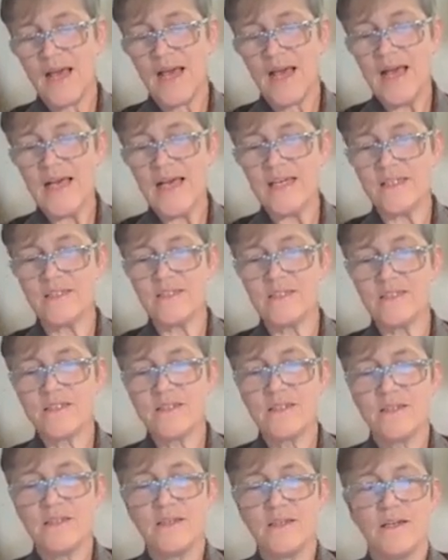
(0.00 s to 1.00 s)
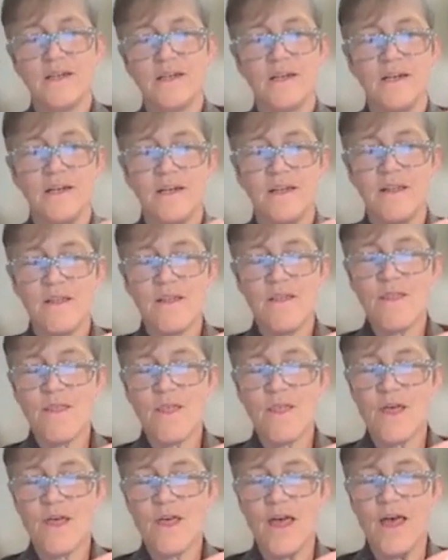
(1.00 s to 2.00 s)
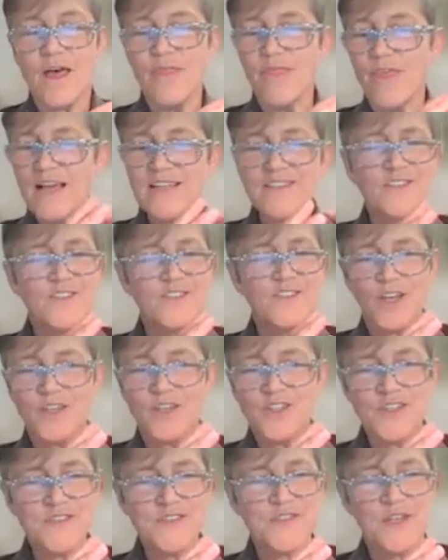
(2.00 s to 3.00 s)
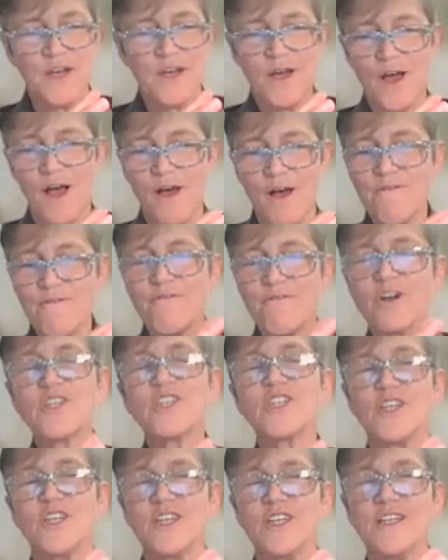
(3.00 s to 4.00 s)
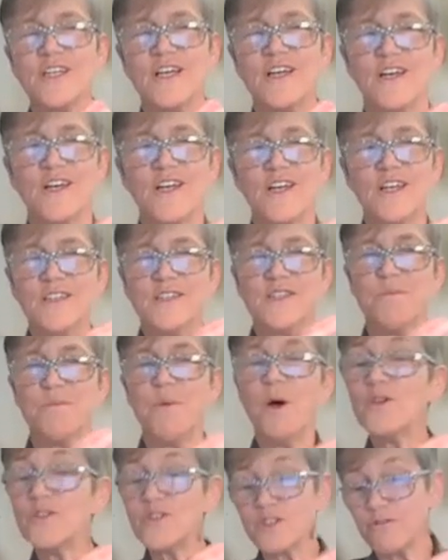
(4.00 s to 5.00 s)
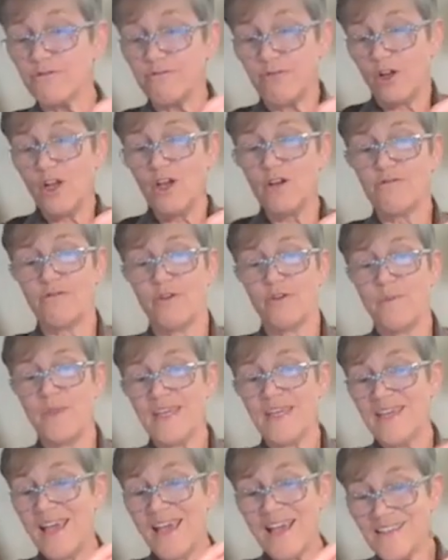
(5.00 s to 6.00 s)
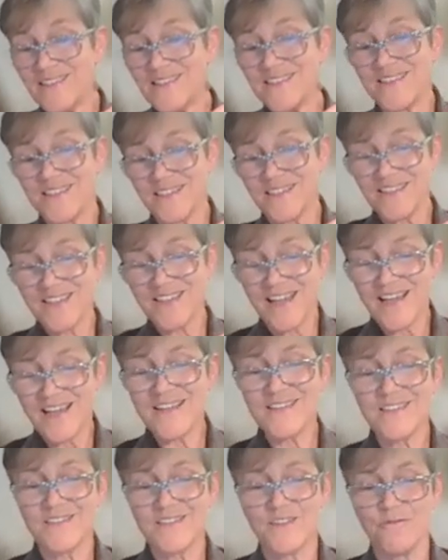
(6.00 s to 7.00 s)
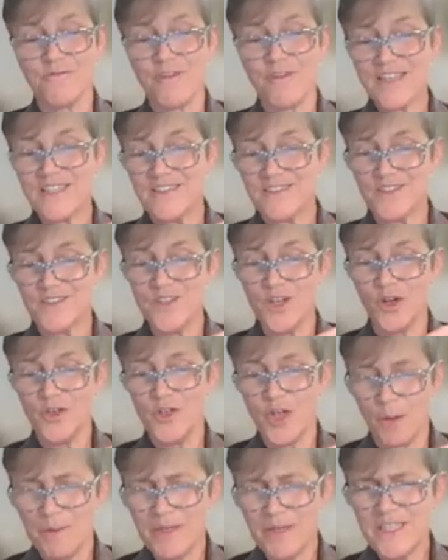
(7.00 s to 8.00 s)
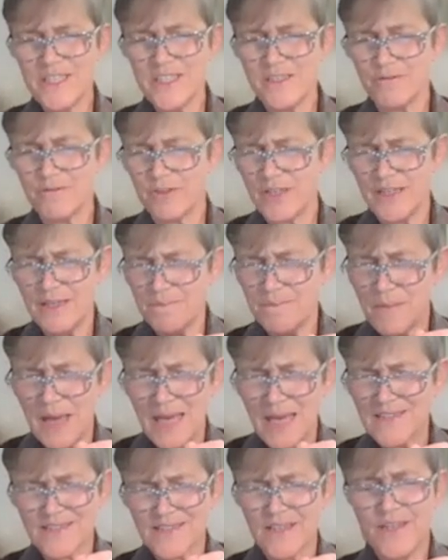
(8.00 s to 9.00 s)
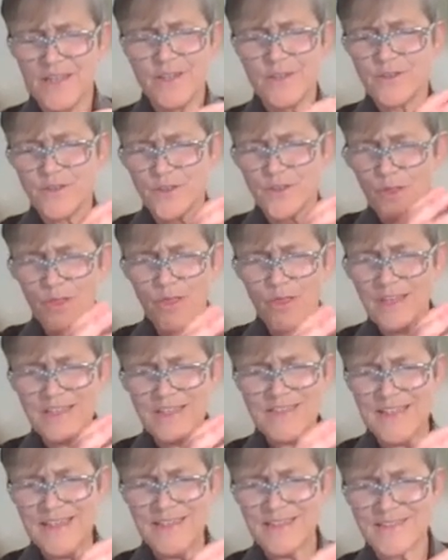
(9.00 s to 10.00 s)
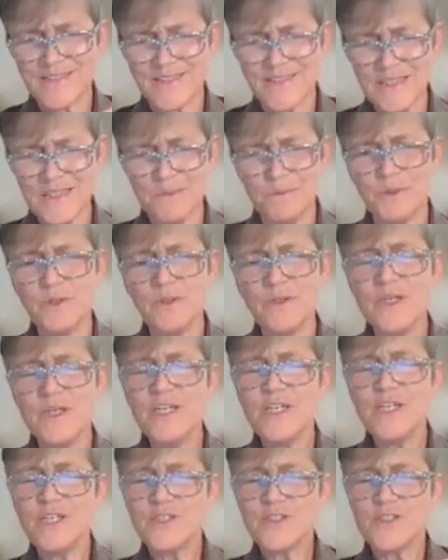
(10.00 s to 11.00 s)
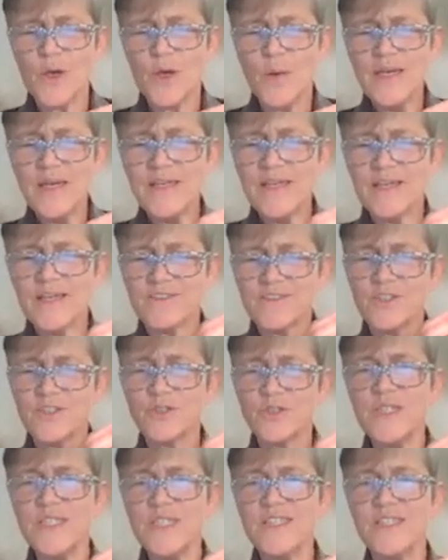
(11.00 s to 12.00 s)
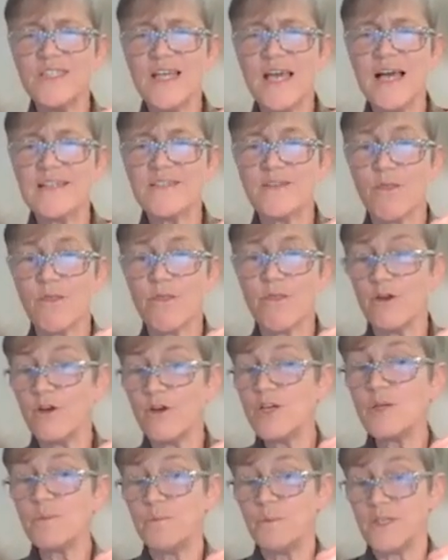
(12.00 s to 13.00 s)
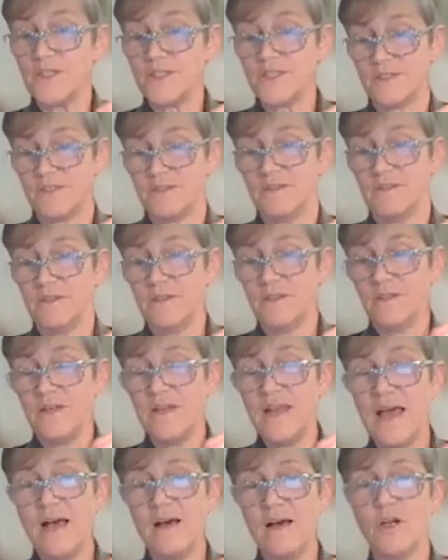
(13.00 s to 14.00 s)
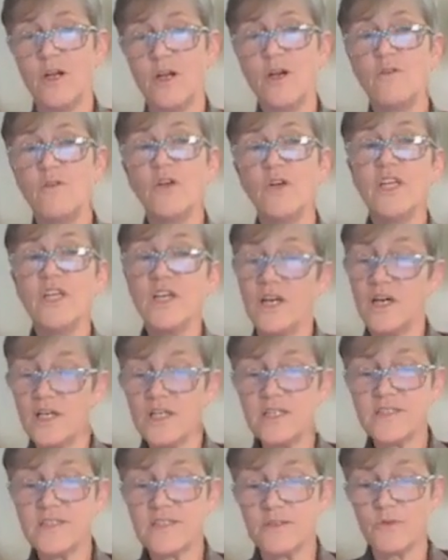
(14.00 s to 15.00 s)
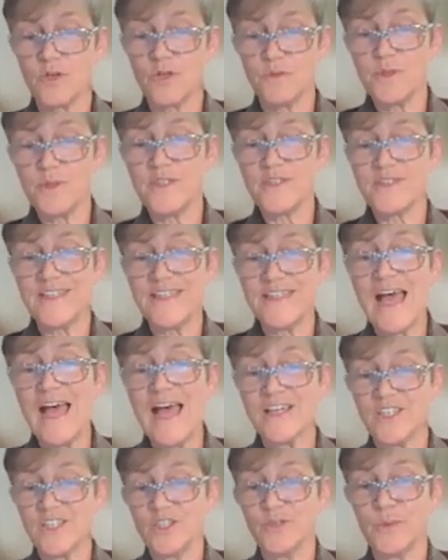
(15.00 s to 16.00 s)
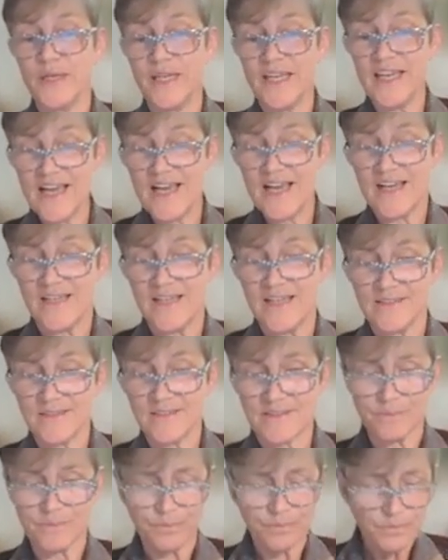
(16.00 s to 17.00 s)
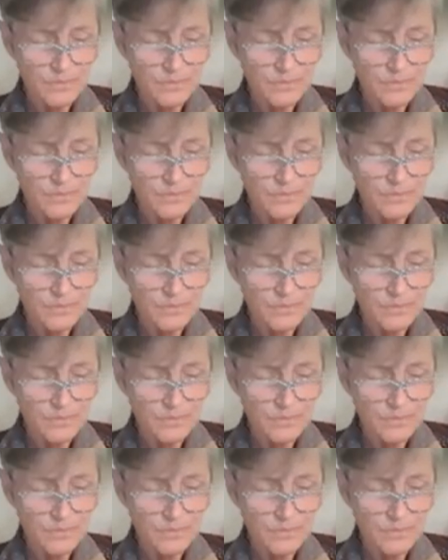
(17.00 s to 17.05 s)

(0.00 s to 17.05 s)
And and that's just a, a function uh, uh, is supposed to follow from the case that it has. The fact it's not nominative makes certain things inaccessible, so it gets treated as a third person noun regardless of what person it actually has.